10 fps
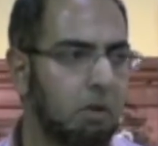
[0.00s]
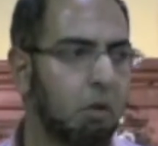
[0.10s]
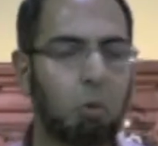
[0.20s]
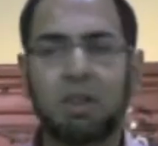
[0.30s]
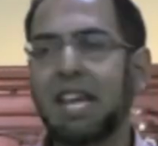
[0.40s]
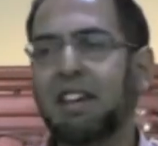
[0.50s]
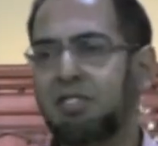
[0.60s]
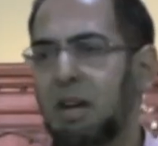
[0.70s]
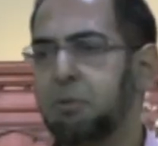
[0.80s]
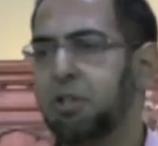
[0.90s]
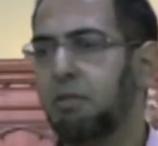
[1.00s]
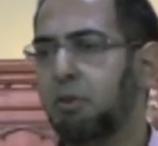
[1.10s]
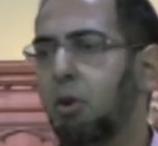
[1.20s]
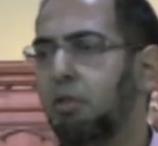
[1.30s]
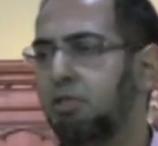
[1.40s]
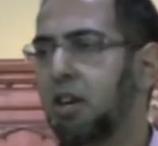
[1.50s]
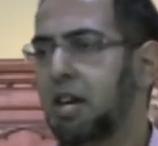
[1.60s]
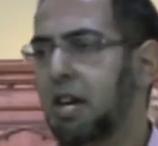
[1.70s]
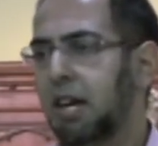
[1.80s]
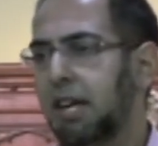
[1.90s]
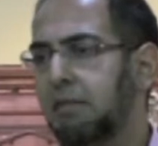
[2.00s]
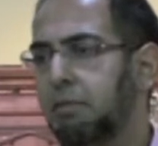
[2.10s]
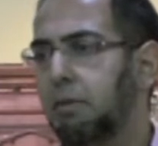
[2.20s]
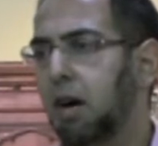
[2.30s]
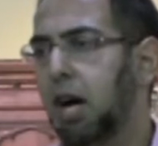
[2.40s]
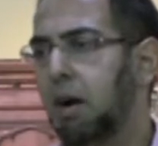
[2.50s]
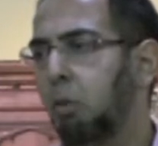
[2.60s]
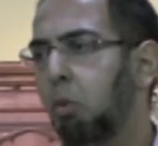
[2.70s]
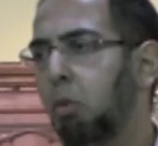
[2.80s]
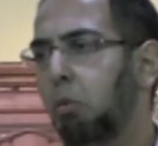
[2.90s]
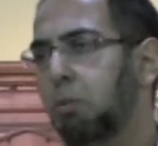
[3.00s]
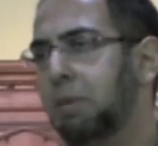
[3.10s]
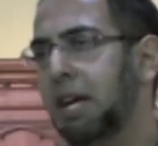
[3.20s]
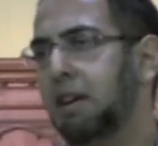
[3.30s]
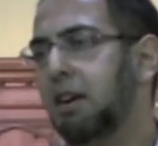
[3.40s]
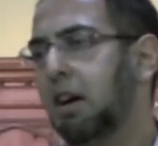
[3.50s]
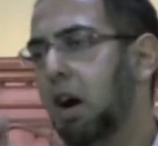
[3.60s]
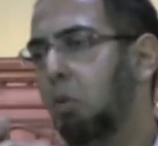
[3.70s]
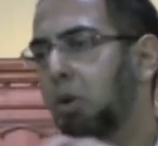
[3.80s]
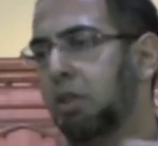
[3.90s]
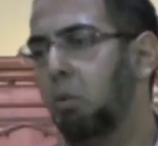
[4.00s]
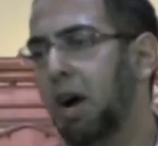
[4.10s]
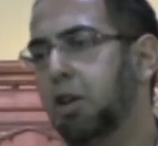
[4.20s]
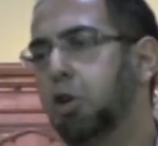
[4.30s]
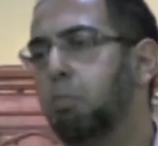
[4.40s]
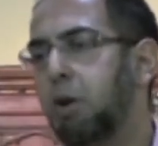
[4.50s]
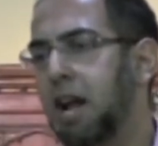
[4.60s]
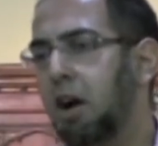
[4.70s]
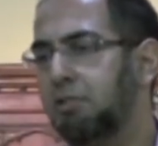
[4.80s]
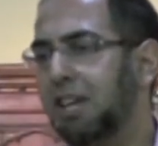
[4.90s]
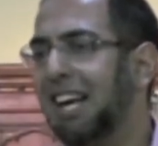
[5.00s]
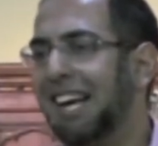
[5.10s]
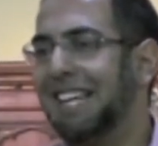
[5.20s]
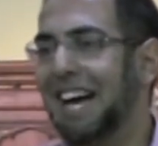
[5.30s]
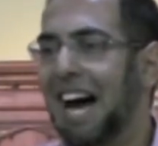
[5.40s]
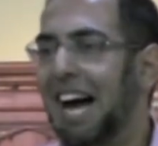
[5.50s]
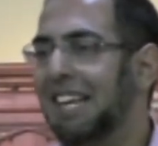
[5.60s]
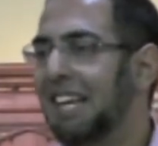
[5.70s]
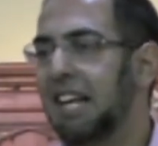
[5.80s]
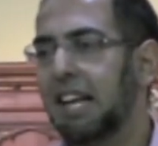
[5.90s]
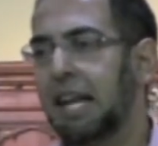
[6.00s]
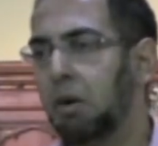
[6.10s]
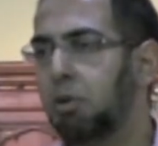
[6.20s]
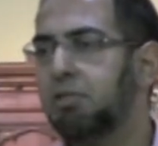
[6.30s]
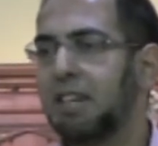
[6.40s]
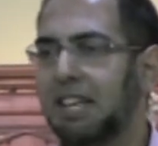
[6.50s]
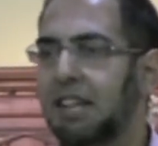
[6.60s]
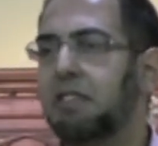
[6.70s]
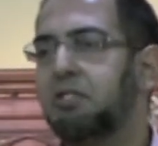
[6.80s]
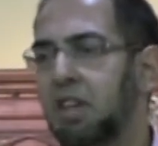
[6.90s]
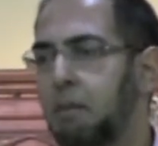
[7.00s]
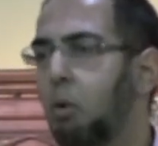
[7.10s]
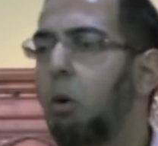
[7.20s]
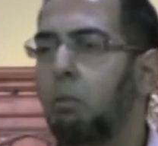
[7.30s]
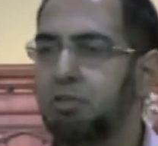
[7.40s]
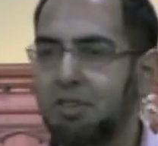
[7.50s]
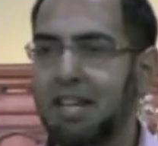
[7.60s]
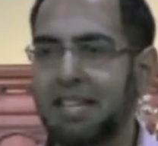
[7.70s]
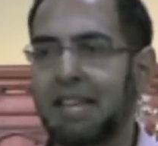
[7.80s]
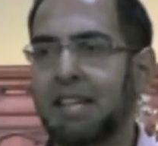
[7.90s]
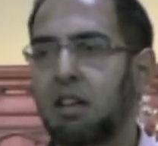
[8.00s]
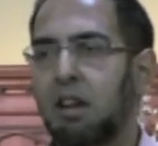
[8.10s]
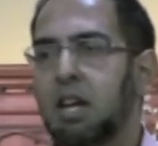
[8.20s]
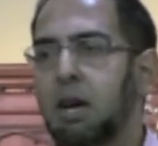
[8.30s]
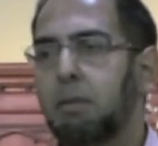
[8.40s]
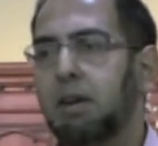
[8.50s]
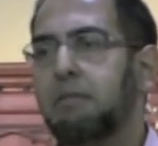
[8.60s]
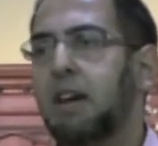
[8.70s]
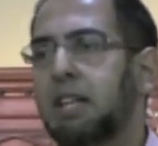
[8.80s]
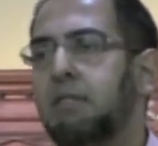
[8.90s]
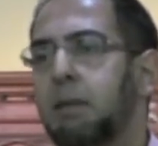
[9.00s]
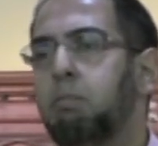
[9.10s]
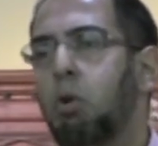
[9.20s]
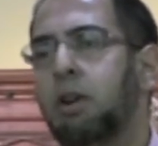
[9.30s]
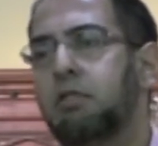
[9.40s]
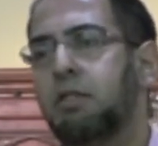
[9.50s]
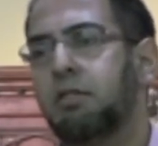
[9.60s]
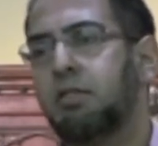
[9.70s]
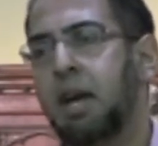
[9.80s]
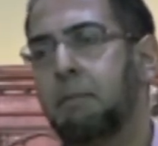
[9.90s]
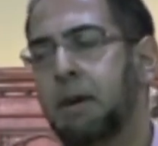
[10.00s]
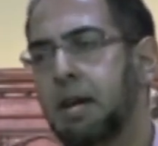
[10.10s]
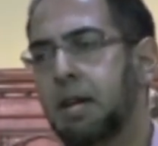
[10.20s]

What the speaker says: With the exception, of course, would be with the way you pronounce. Ikhad, ahad, linguistically the same, almost identical, but effectively point to the same